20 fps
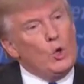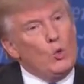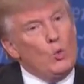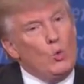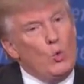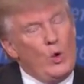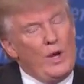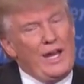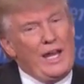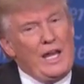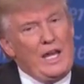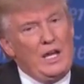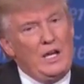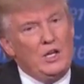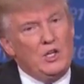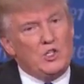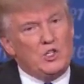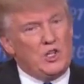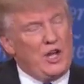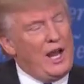
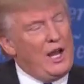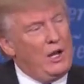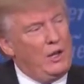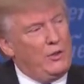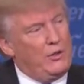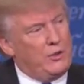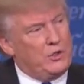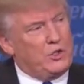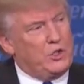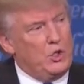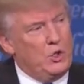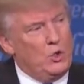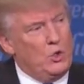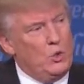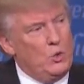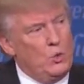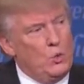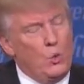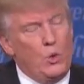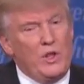We settled the suit